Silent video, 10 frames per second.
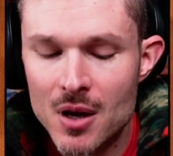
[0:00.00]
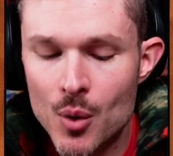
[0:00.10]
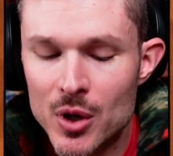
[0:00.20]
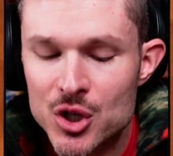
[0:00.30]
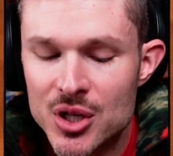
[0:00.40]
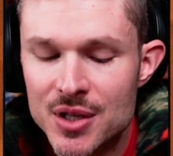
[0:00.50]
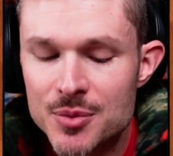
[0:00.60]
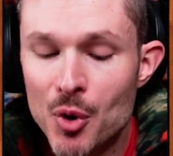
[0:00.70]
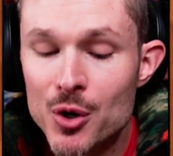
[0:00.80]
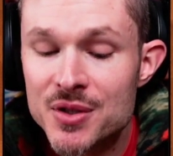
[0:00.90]
which is
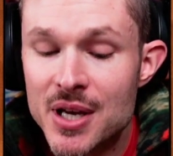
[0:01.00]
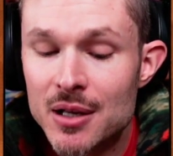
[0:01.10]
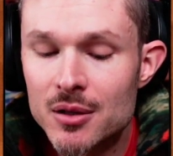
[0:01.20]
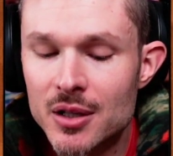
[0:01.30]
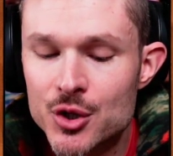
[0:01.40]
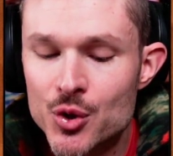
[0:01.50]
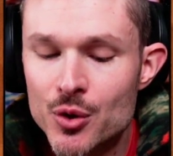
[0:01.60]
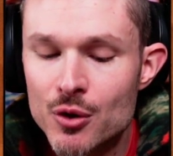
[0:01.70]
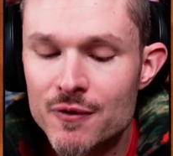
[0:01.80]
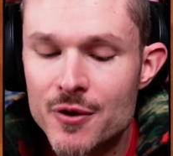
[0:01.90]
particularly
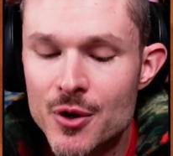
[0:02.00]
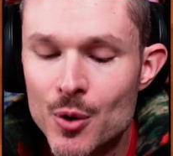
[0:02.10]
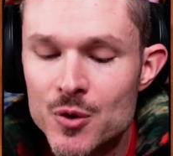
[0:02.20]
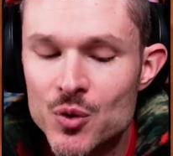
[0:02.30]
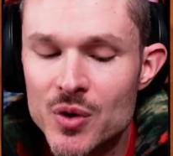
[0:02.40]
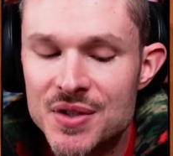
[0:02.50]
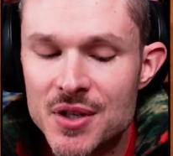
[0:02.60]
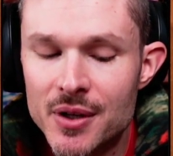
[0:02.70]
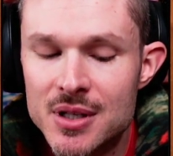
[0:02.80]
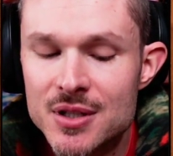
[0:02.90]
true for those
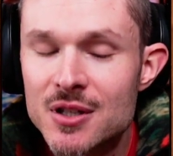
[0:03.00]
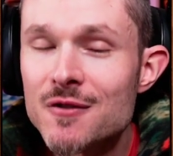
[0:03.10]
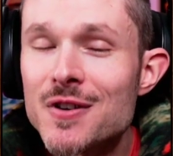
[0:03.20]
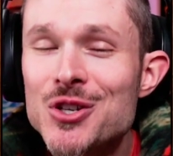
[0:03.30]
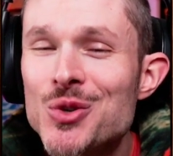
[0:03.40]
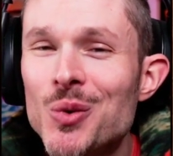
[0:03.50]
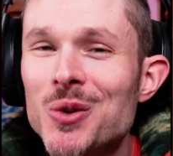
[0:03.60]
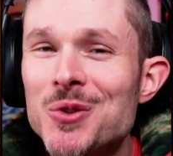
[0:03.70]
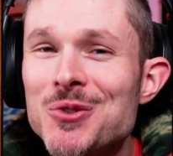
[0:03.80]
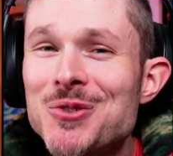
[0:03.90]
resilient
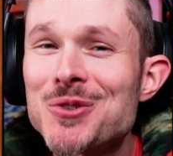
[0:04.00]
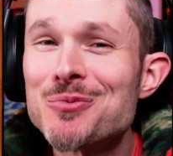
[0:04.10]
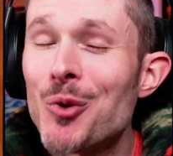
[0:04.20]
individuals